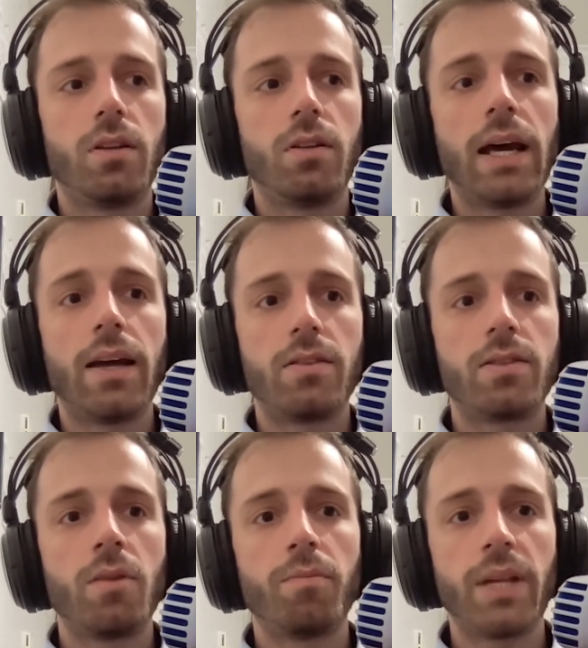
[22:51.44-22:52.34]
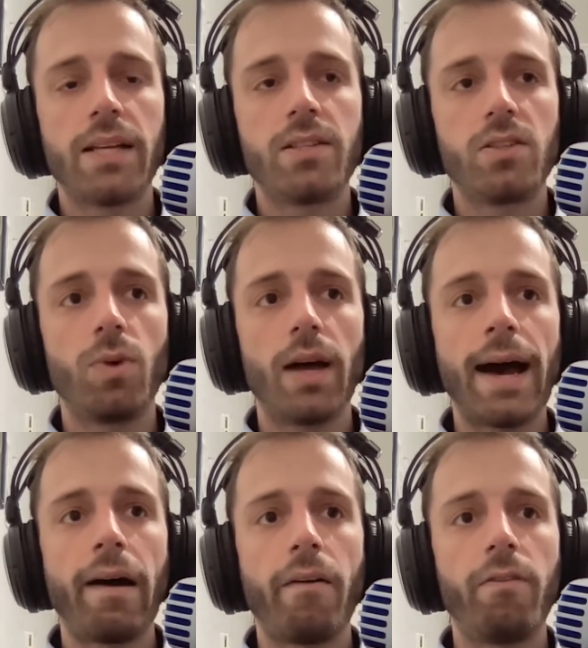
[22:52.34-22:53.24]
that some places will
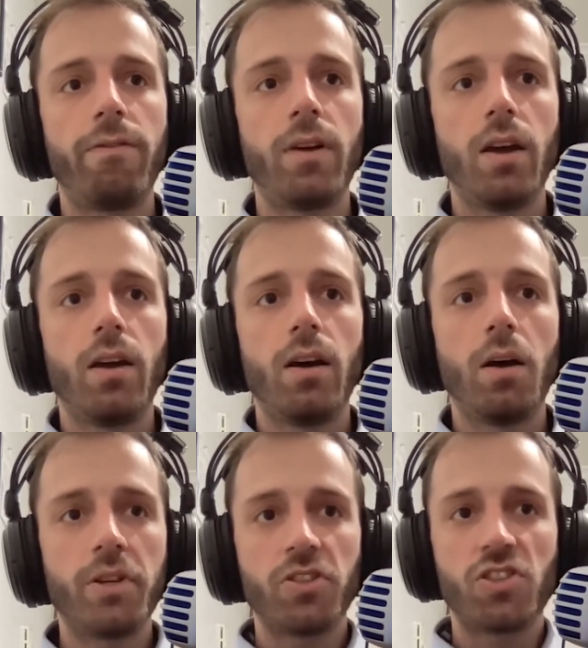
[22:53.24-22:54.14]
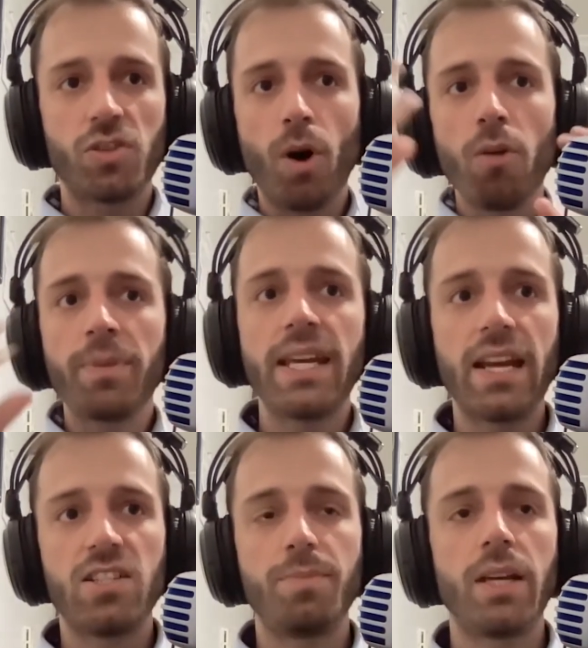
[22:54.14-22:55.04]
have a bunch of small
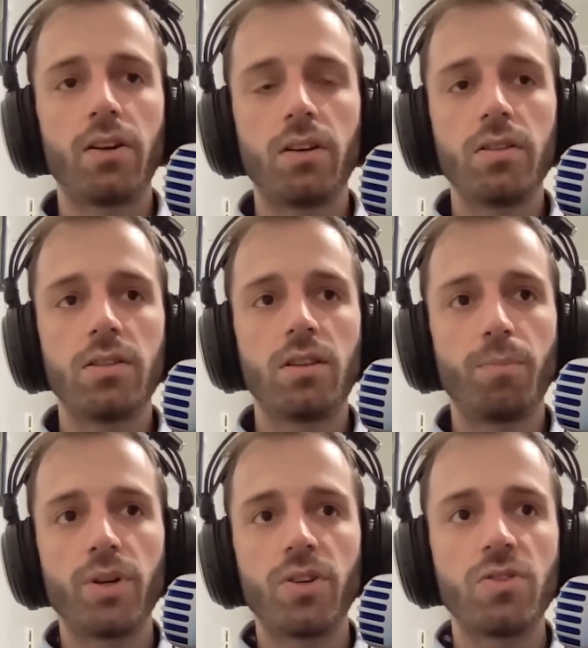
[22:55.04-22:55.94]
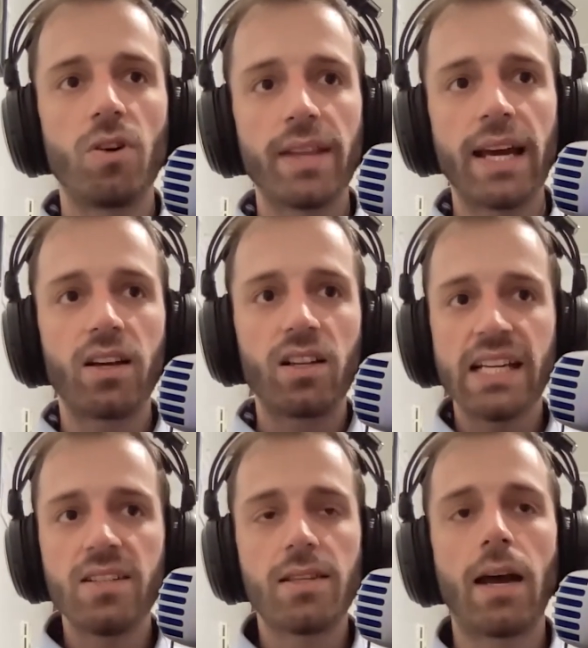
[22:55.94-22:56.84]
PA speakers to produce all that
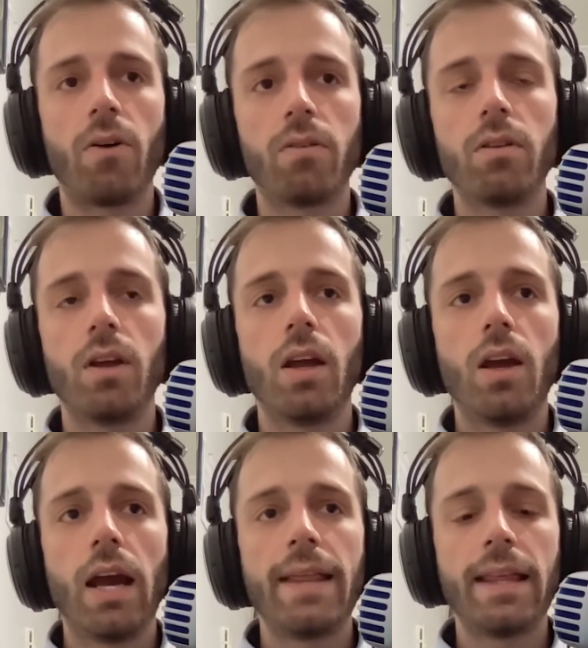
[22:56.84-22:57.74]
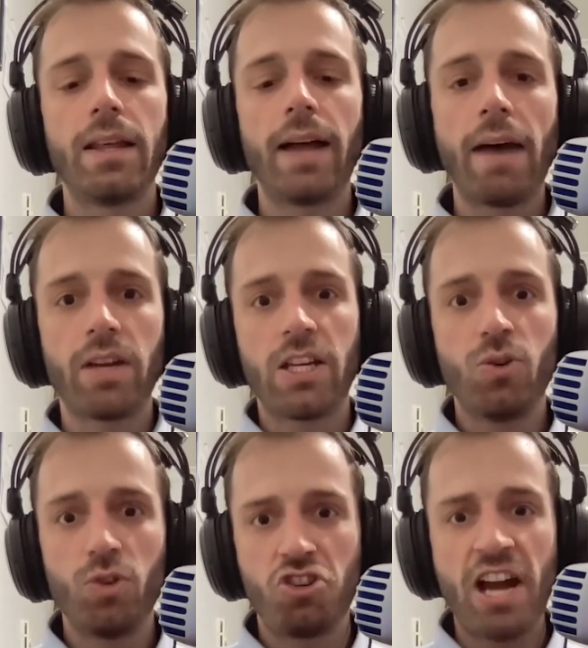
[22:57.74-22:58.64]
clean sound, and then they'll have a
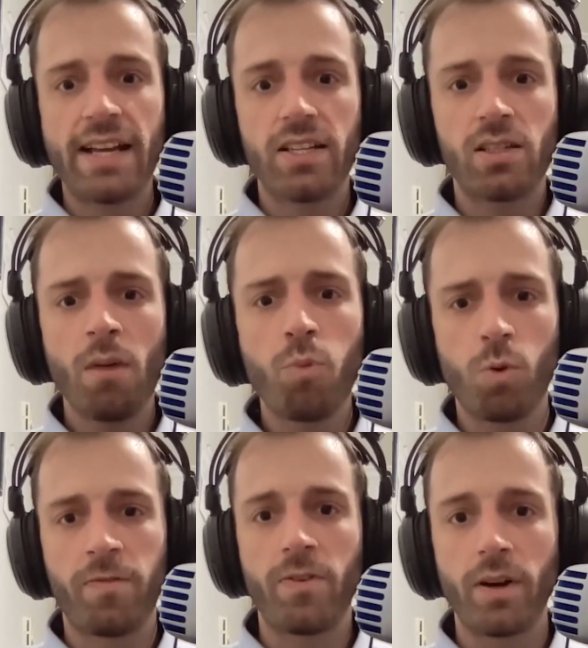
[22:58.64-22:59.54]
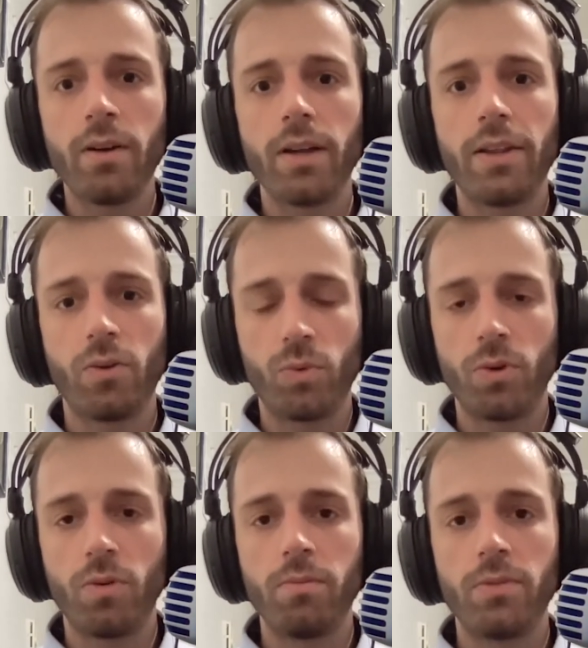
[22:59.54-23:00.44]
huge giant subwoofer in the
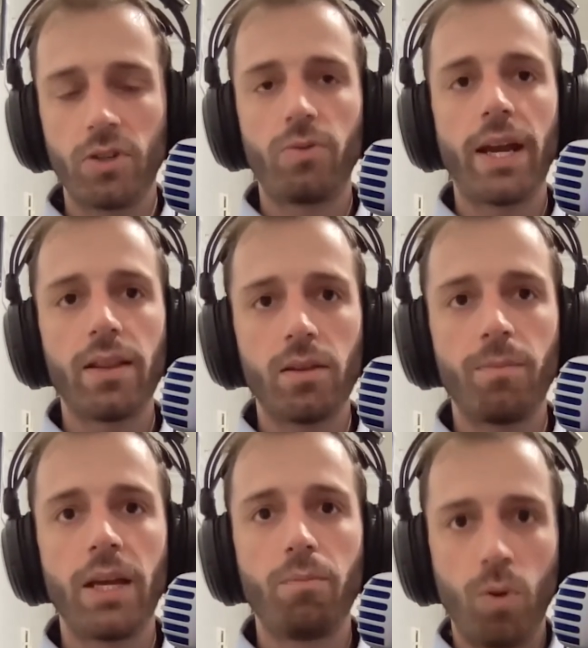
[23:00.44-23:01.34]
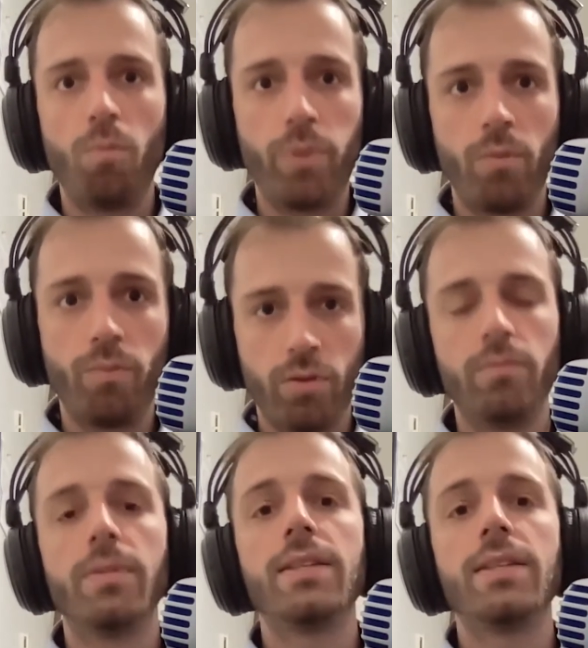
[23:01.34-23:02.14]
room to create the big boom, boom, boom